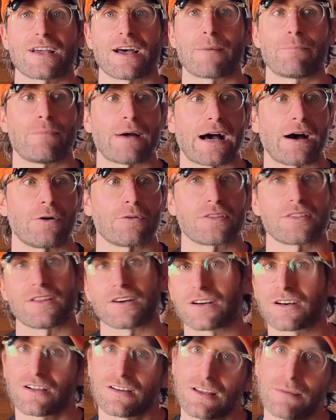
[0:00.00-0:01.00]
about the
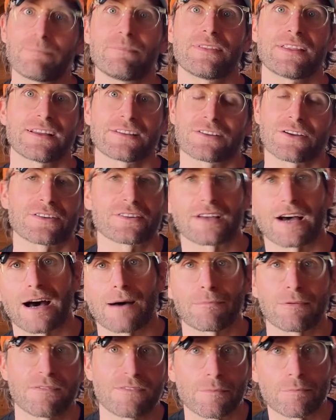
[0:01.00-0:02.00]
clip that's on
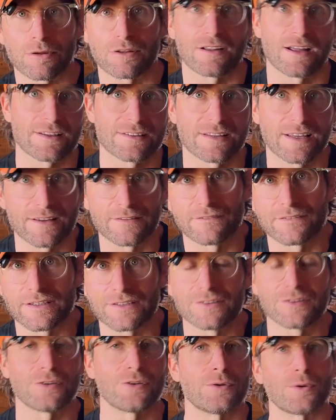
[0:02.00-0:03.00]
top of the Palante
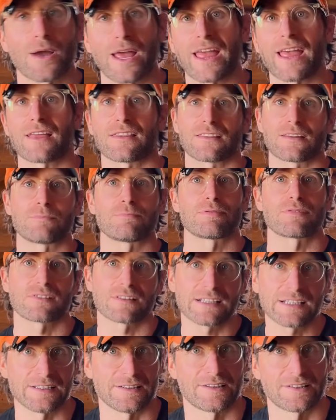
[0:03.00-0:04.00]
V2 and the
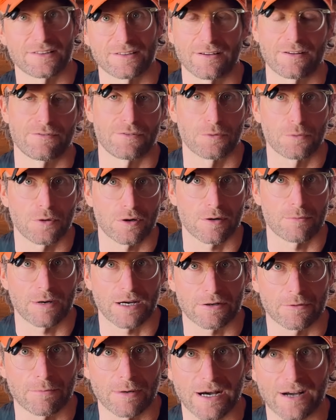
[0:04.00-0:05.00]
pleats of the water
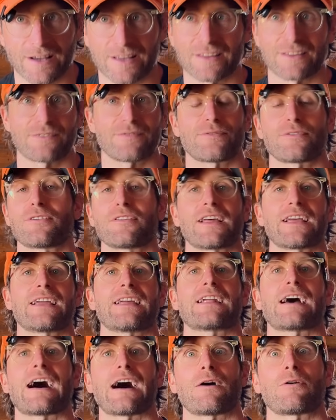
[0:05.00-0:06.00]
bottle pockets for like
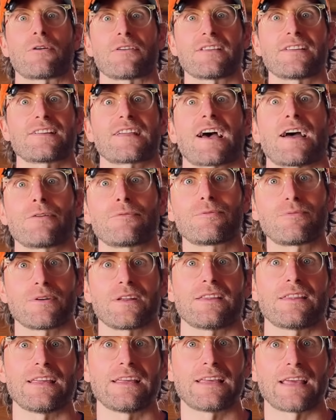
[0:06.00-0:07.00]
an hour. This guy
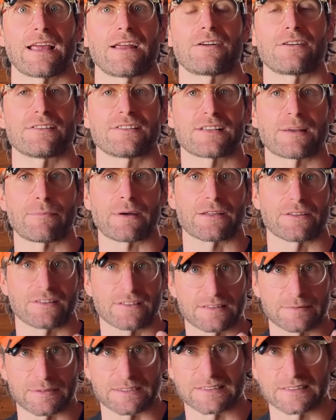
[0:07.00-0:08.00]
really cares about the
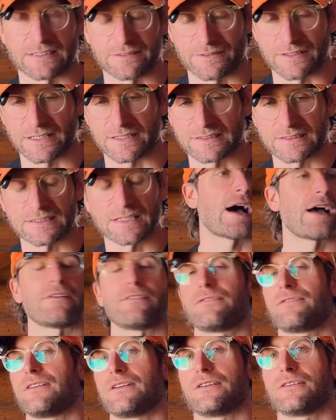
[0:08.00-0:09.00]
specifics. I
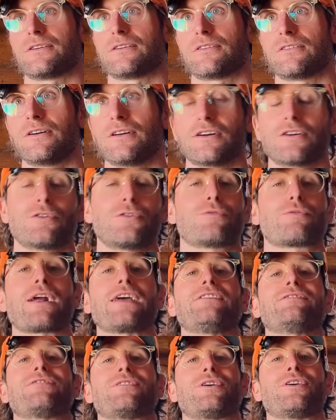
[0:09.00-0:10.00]
feel
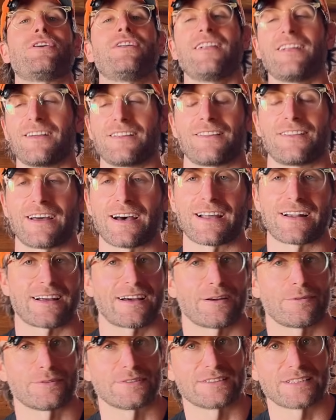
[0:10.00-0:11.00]
grateful that
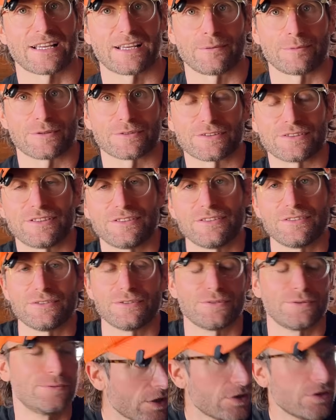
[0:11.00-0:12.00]
I was able
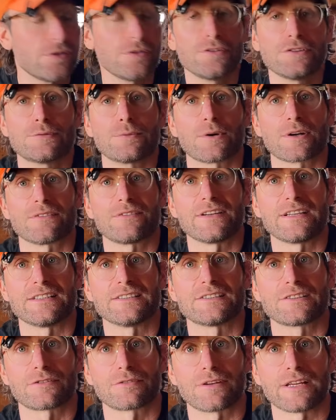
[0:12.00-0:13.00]
to use one of
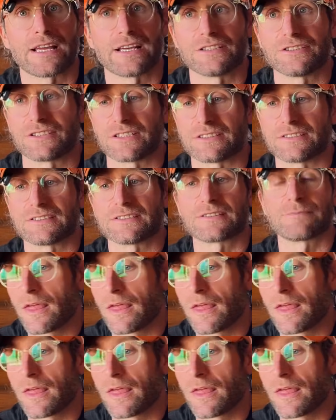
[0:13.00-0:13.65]
his creations.